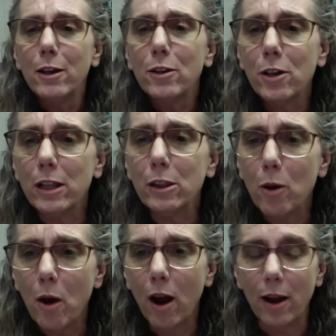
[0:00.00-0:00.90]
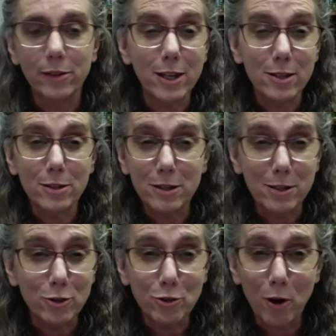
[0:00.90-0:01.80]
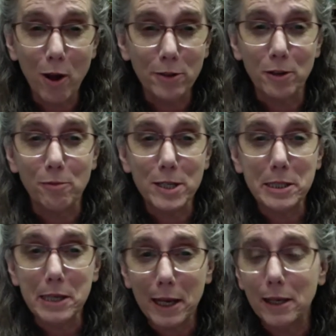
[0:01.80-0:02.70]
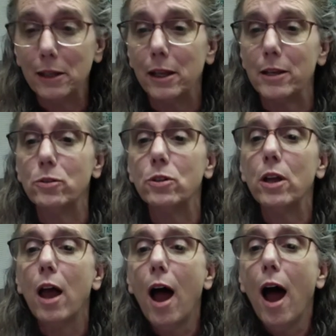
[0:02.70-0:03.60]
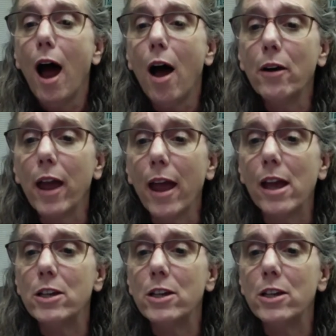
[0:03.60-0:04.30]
Good Lord. These trolls are ridiculous. Okay,